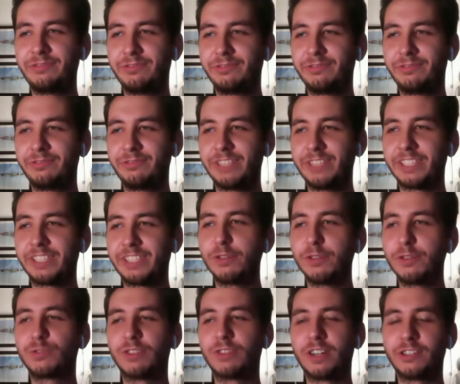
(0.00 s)
it's like the
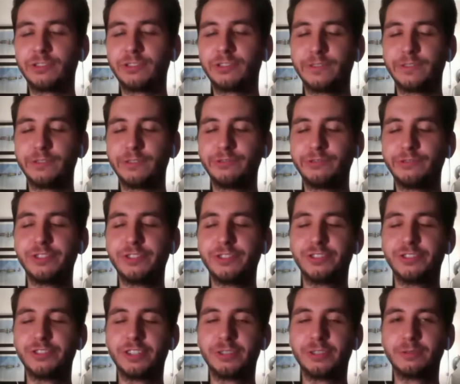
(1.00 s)
Globetrotters versus the
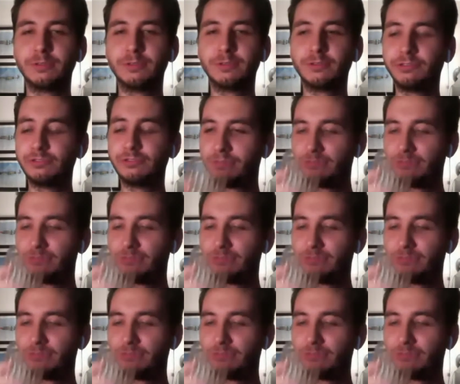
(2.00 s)
Generals.